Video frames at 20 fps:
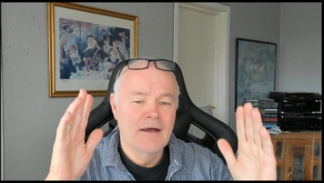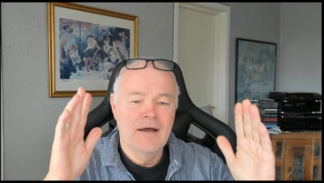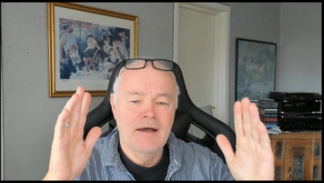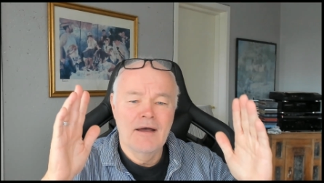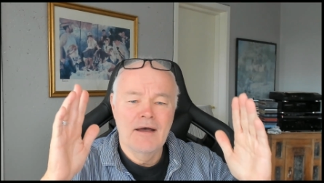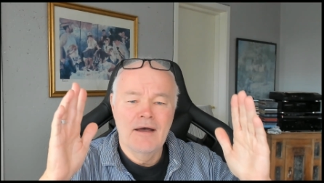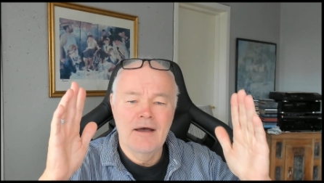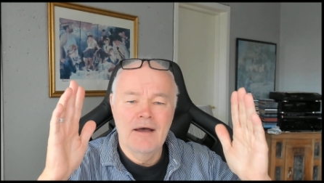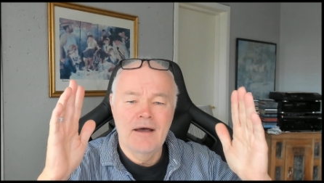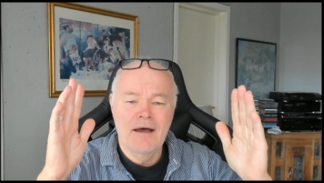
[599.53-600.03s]

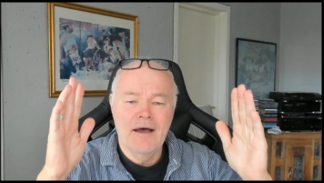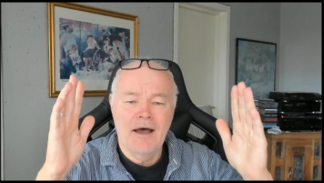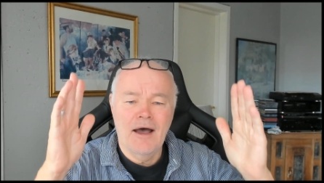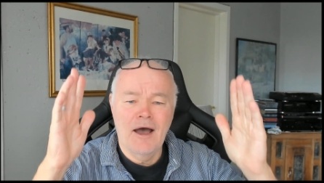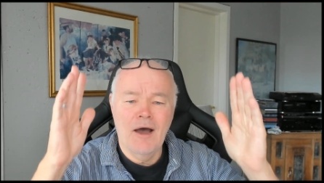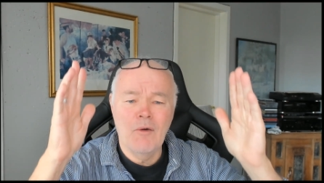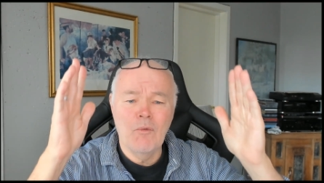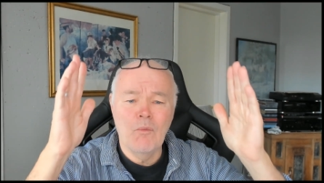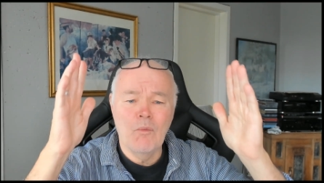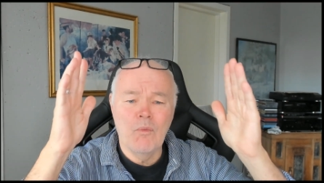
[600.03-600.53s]
a
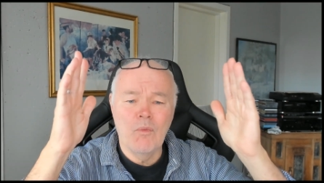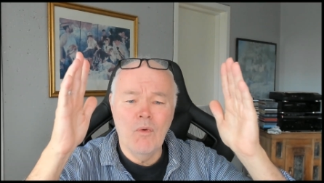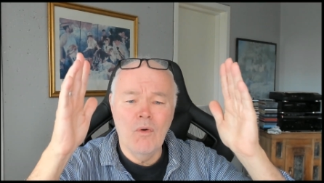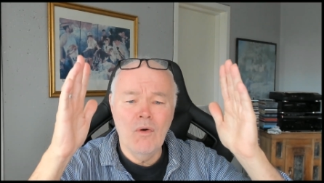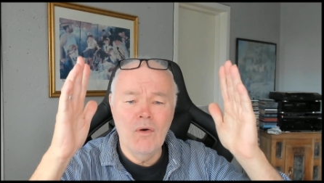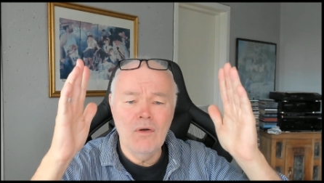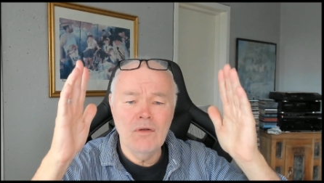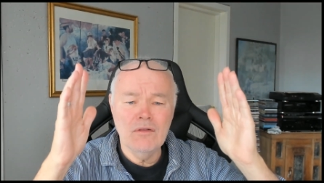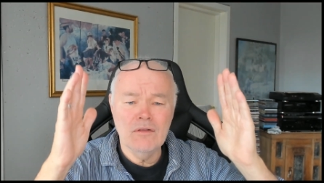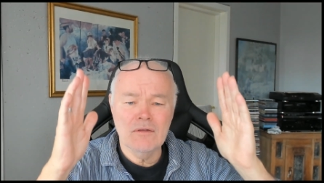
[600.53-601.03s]

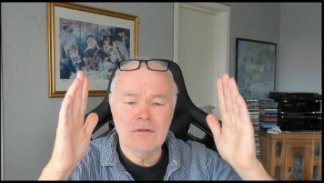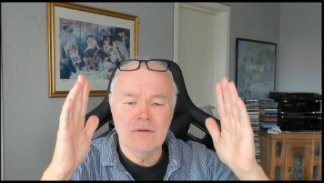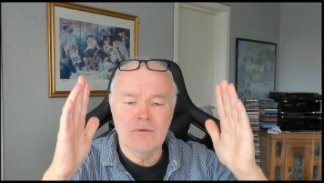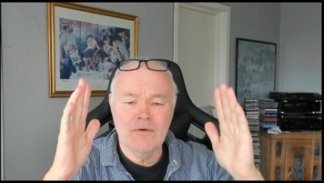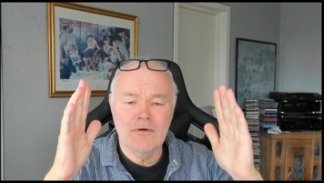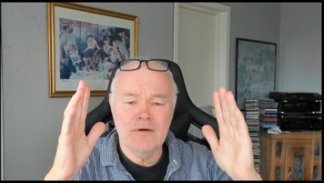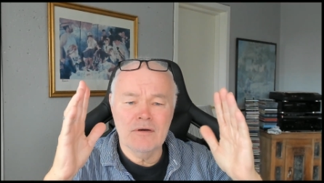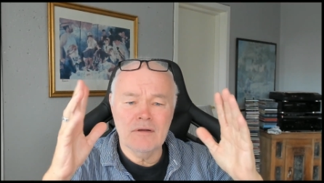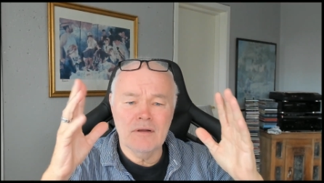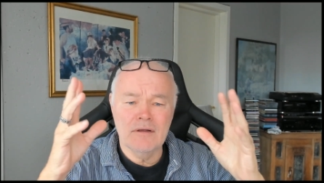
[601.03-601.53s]
wall or
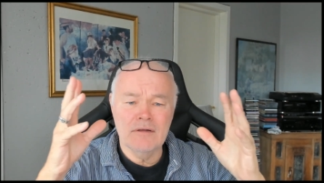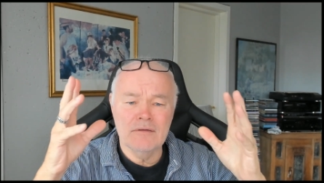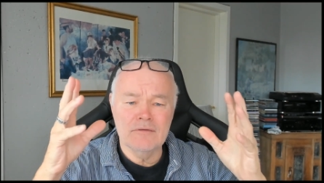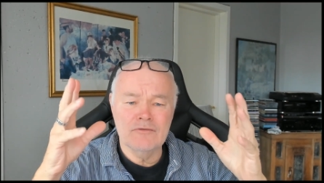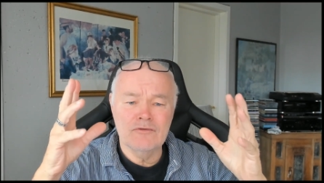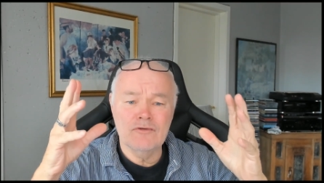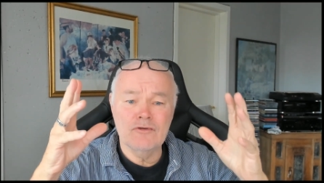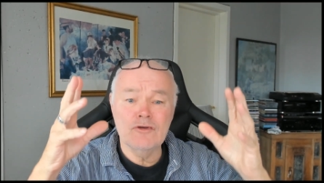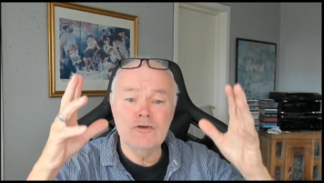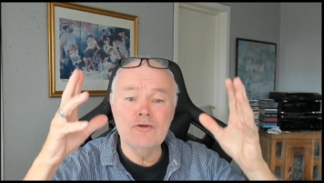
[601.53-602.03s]

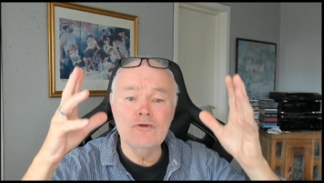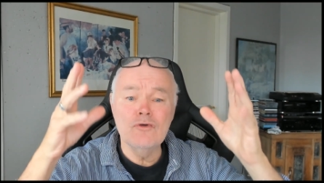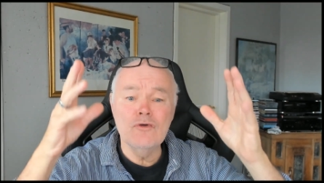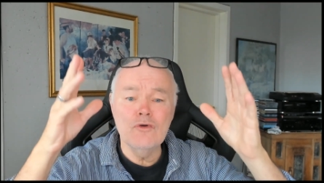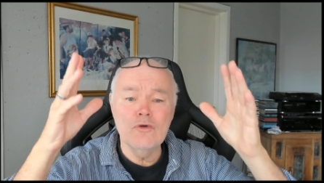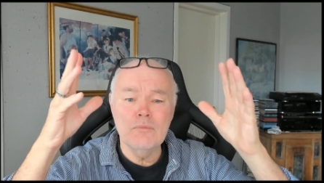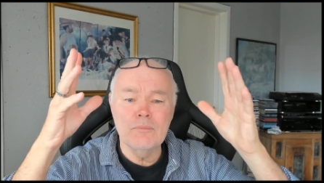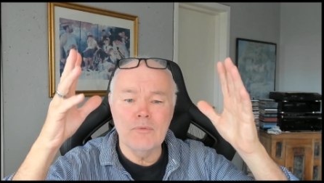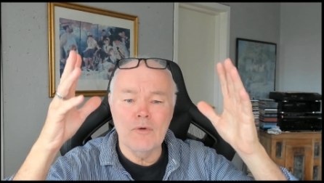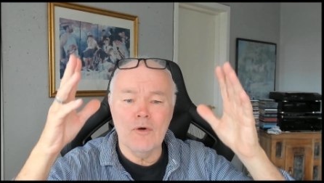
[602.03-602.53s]
tube
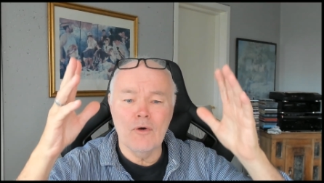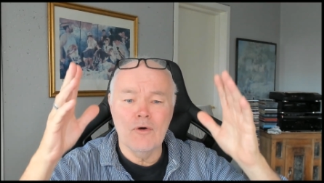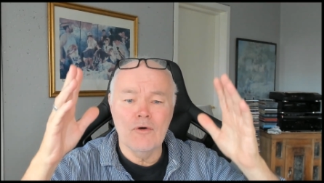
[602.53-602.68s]
of